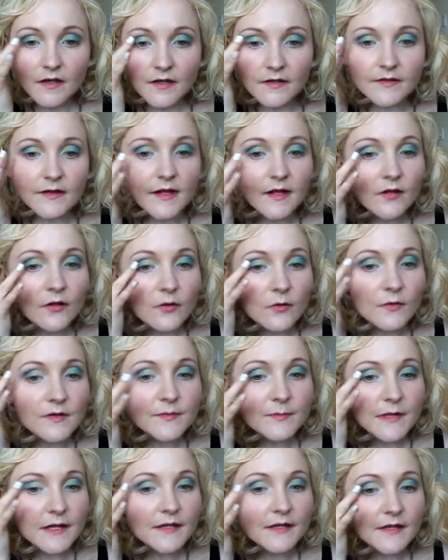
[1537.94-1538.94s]
And then
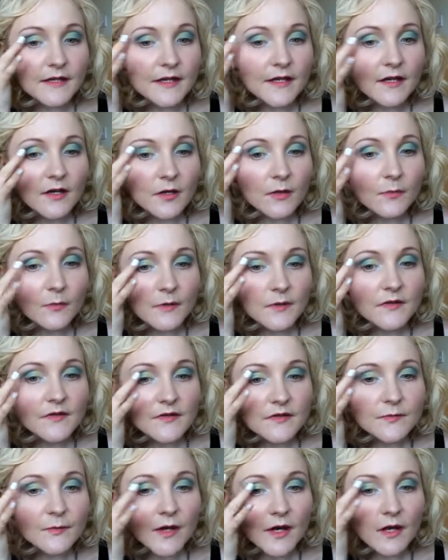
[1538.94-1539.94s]
always blending it
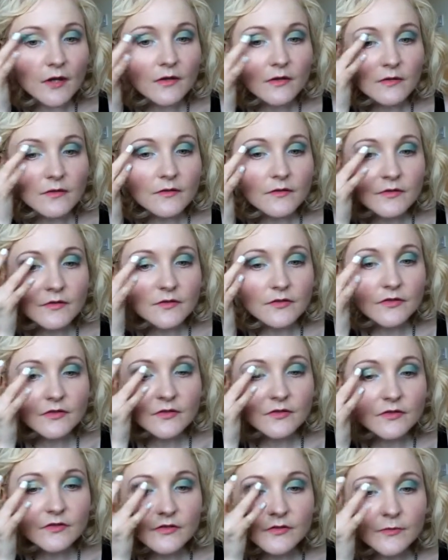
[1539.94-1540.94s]
upwards as well,
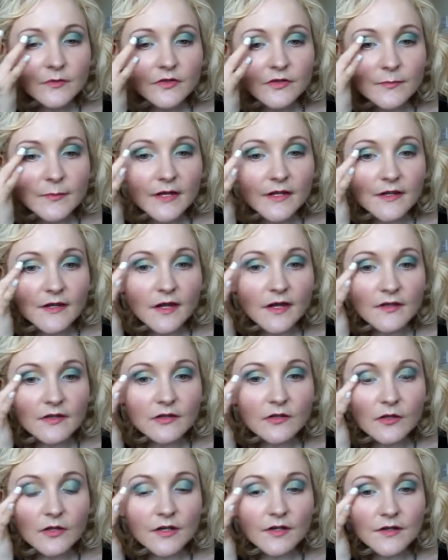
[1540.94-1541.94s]
if you want to make the
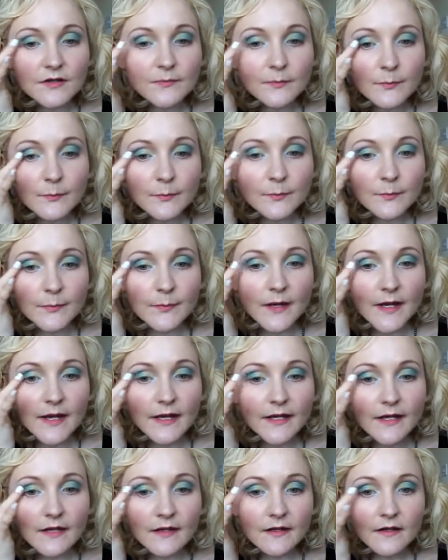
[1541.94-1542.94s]
eyes look as
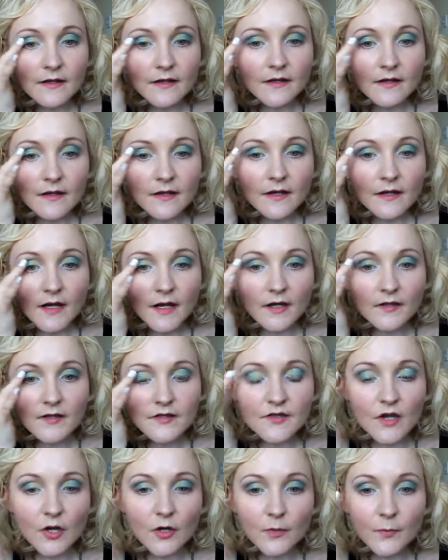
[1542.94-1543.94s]
big
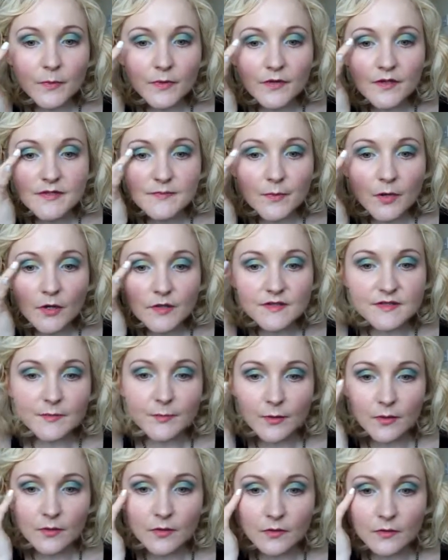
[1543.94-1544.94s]
and as open as
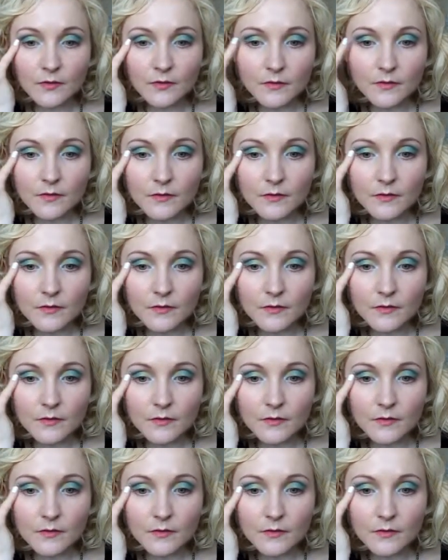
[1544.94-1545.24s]
possible.